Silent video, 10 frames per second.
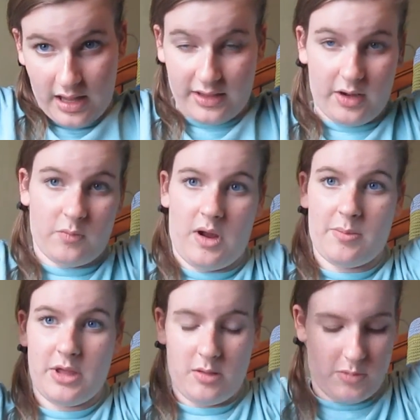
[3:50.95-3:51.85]
and then I
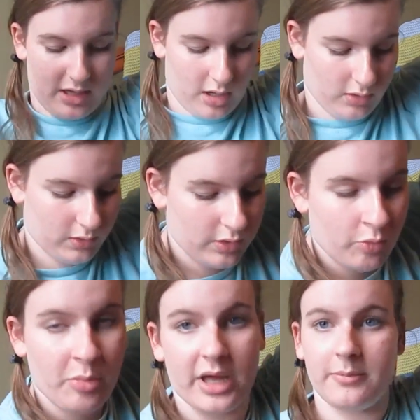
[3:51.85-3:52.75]
wrap it and make a
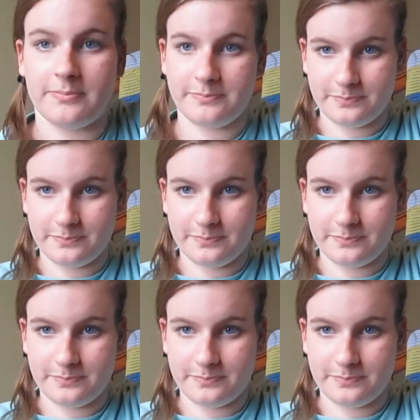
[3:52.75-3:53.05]
little bun.